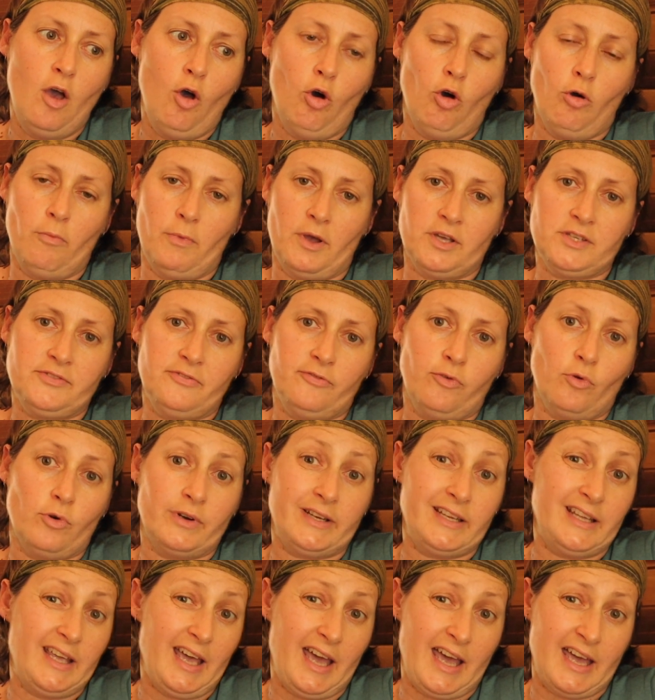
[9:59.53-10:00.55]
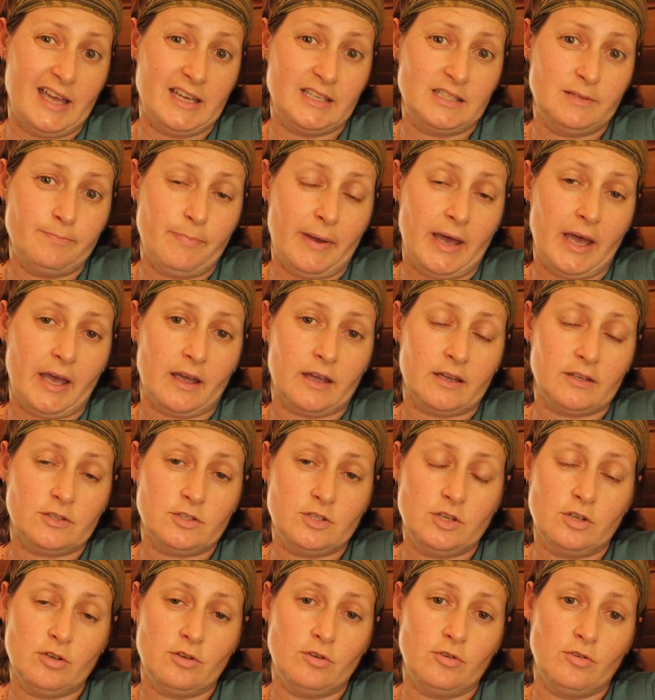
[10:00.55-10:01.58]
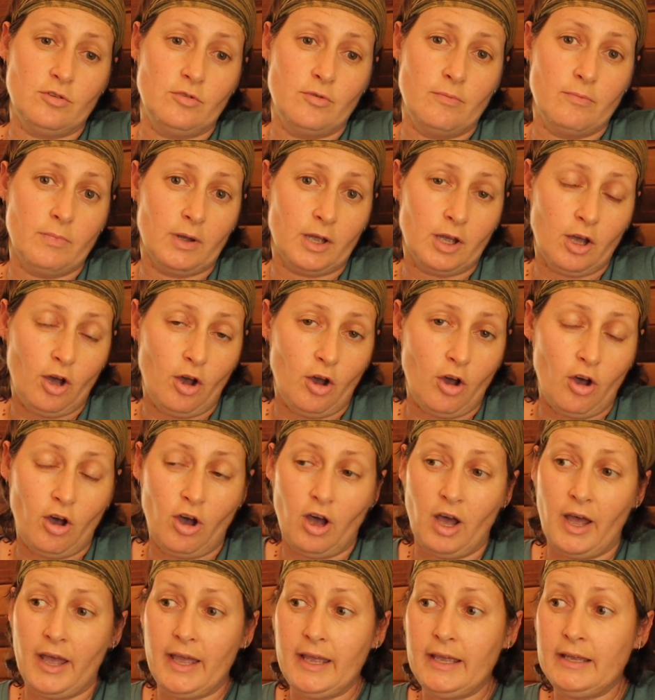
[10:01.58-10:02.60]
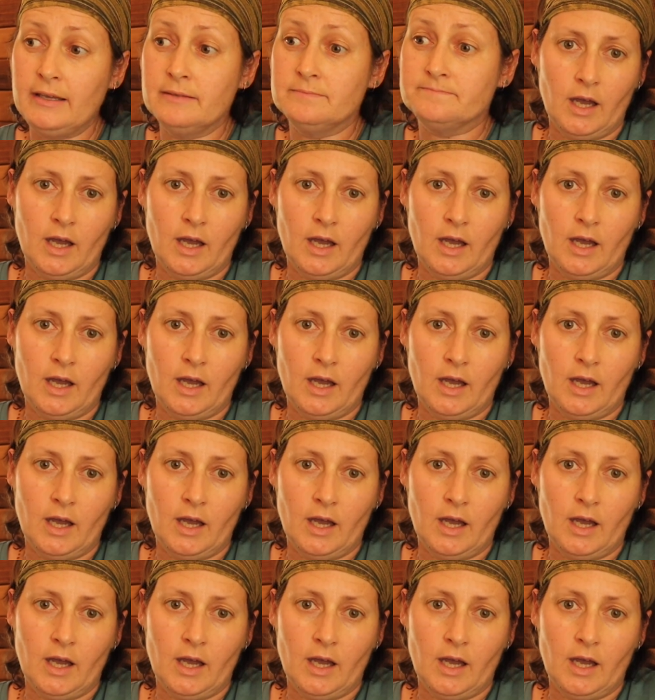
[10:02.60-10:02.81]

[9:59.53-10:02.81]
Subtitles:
almost 40 k's back to Mackay,